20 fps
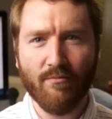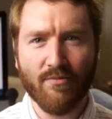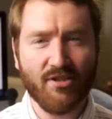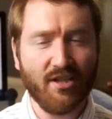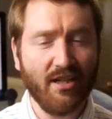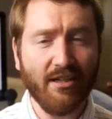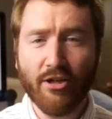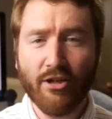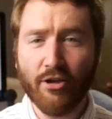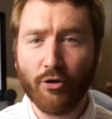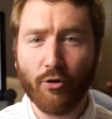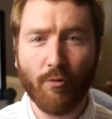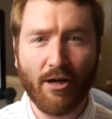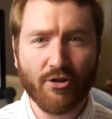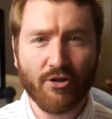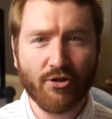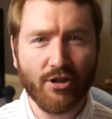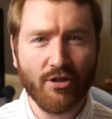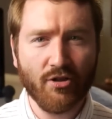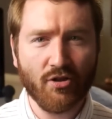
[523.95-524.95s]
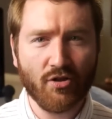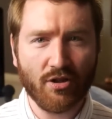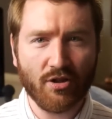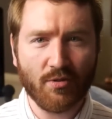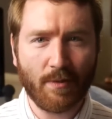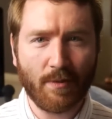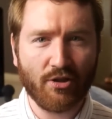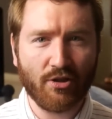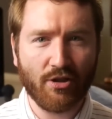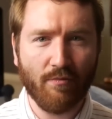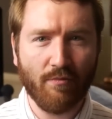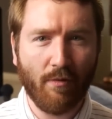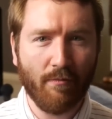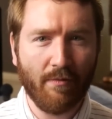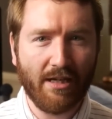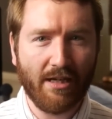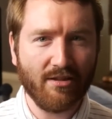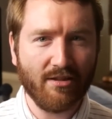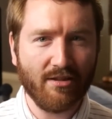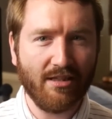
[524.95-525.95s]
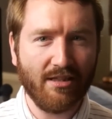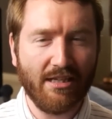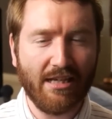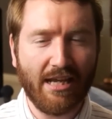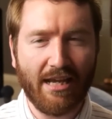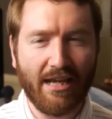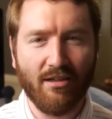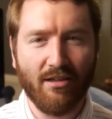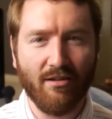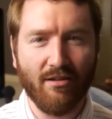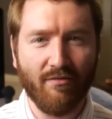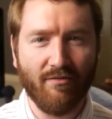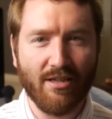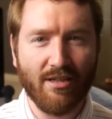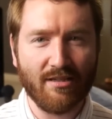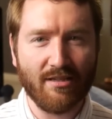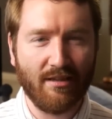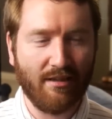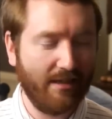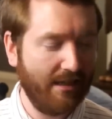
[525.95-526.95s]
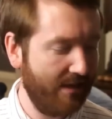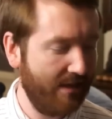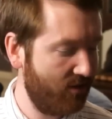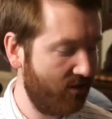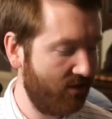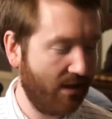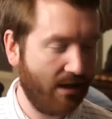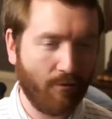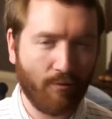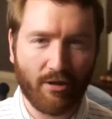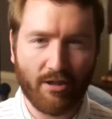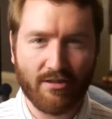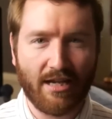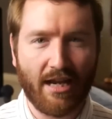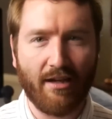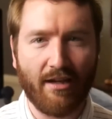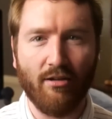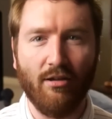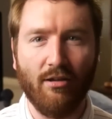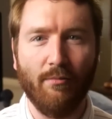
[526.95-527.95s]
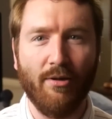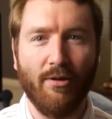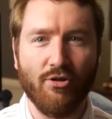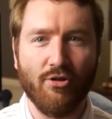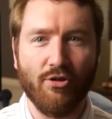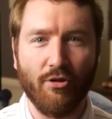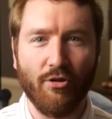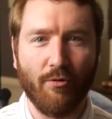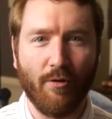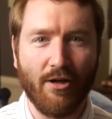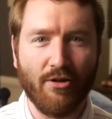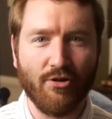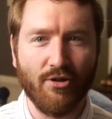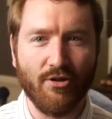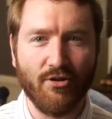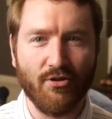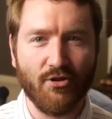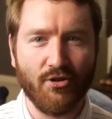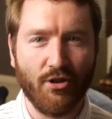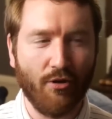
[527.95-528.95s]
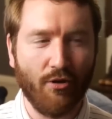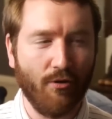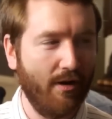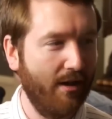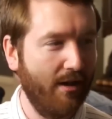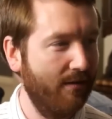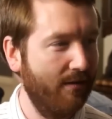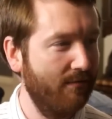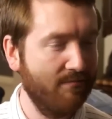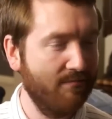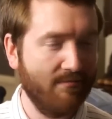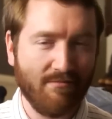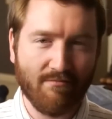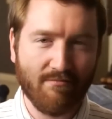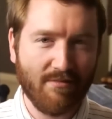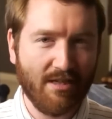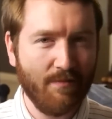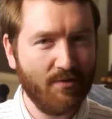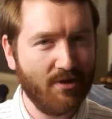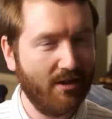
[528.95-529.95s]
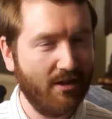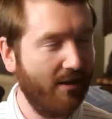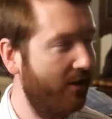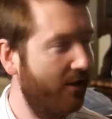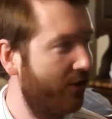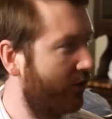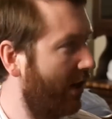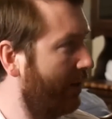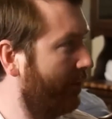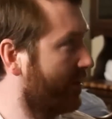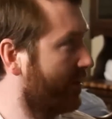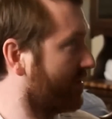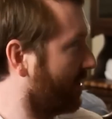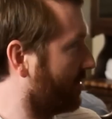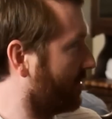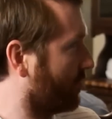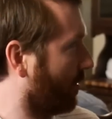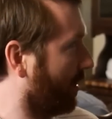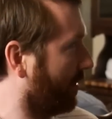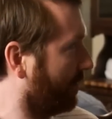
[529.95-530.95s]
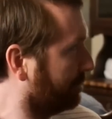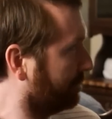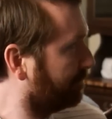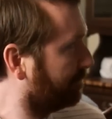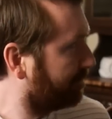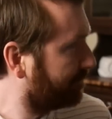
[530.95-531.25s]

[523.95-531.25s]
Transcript: Send in your questions, especially when we get to the end of this list. I want to tackle a bunch of your questions. So keep sending in your comments. Thanks, Ryan.